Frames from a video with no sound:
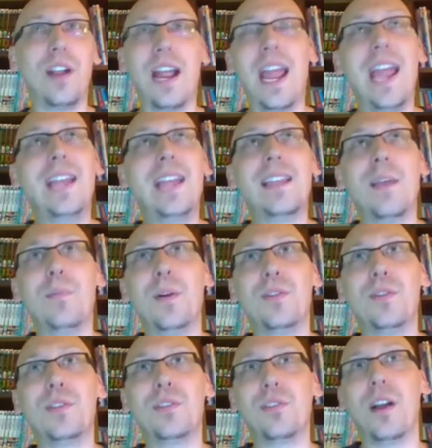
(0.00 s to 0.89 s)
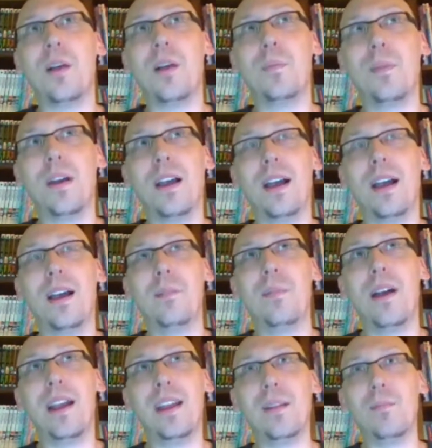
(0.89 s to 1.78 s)
I hang that poster up at
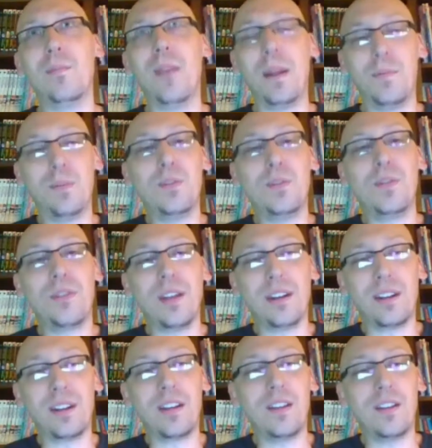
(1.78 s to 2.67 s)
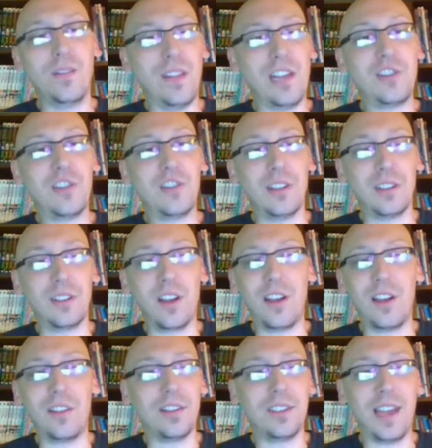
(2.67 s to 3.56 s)
my booth at conventions
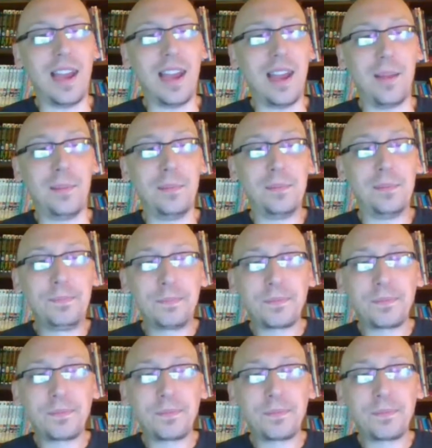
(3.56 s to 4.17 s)
all the time.